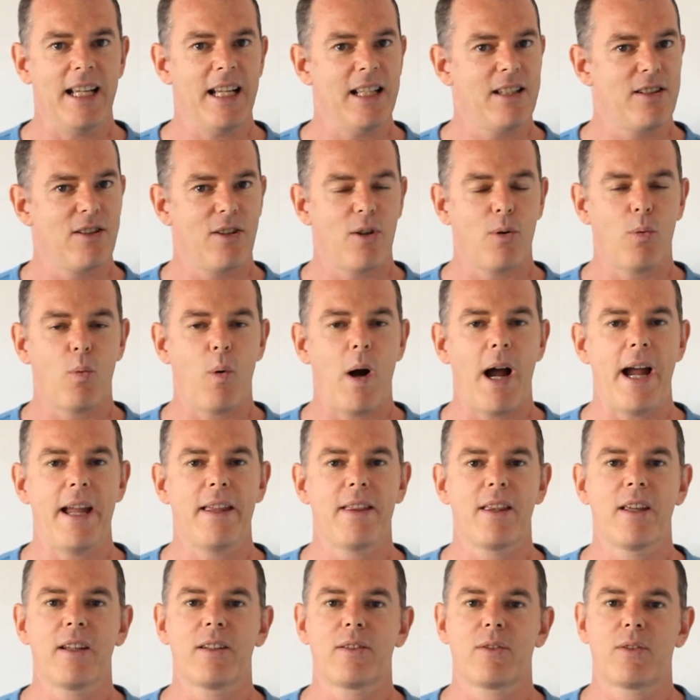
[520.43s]
It's the way
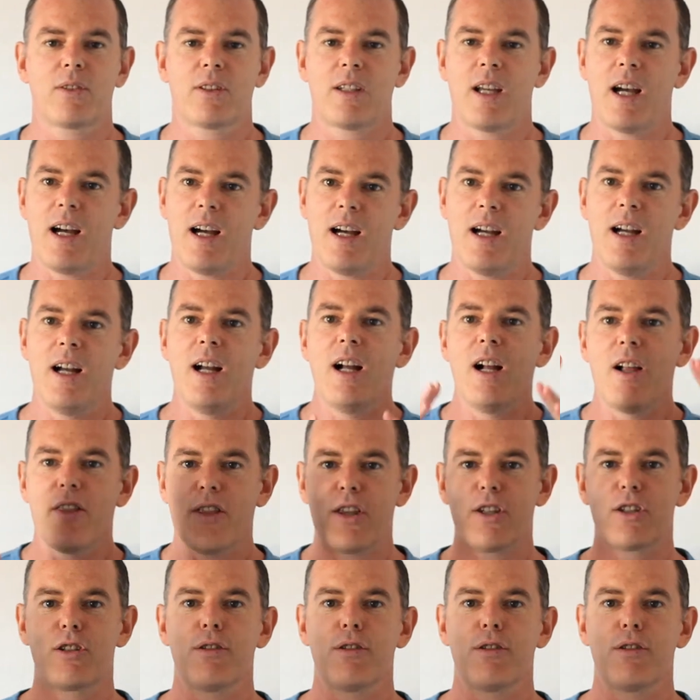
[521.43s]
that the